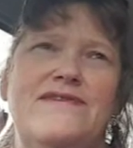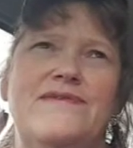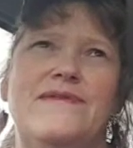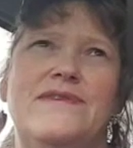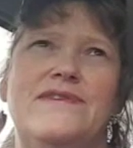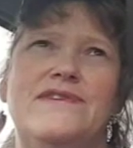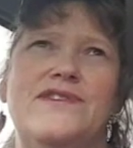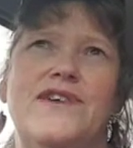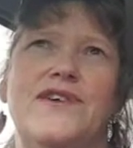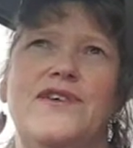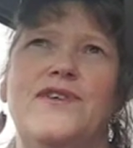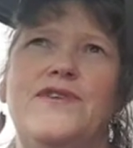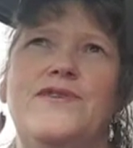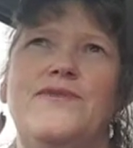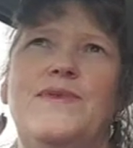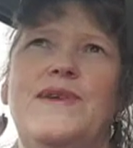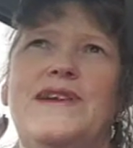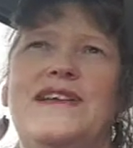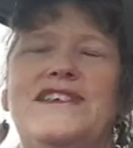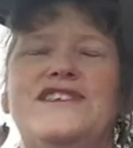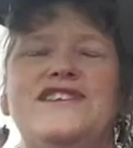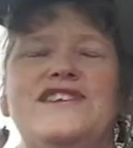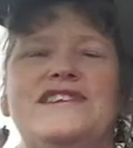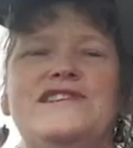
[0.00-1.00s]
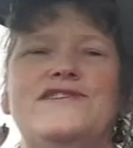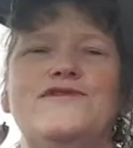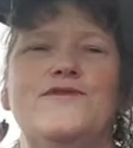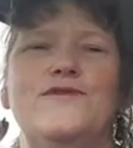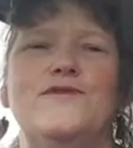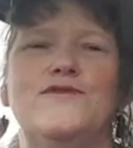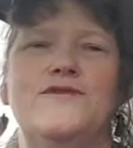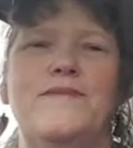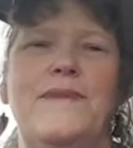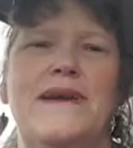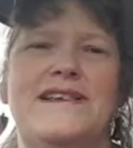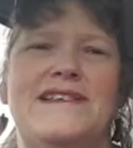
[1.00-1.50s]
So religions
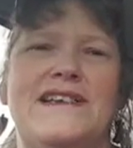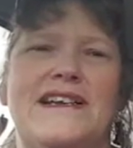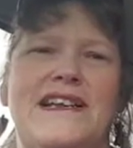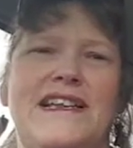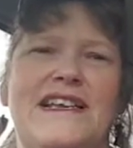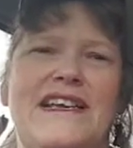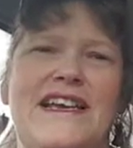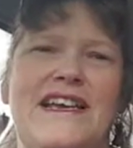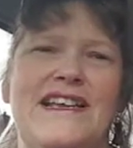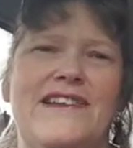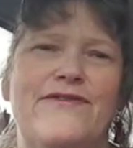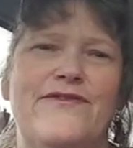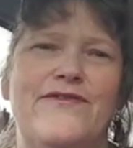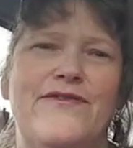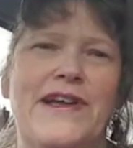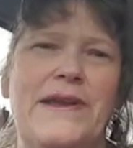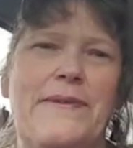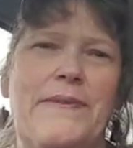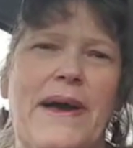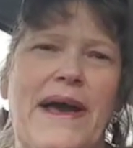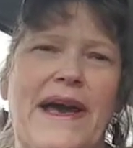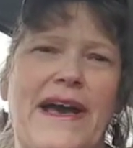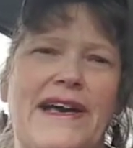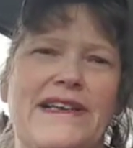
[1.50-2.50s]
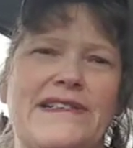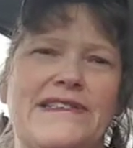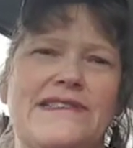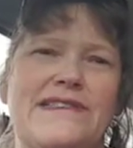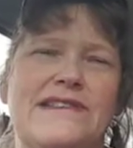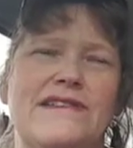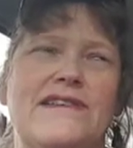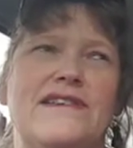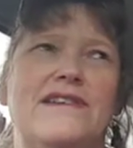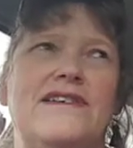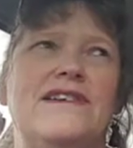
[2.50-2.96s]
automatically get a free pass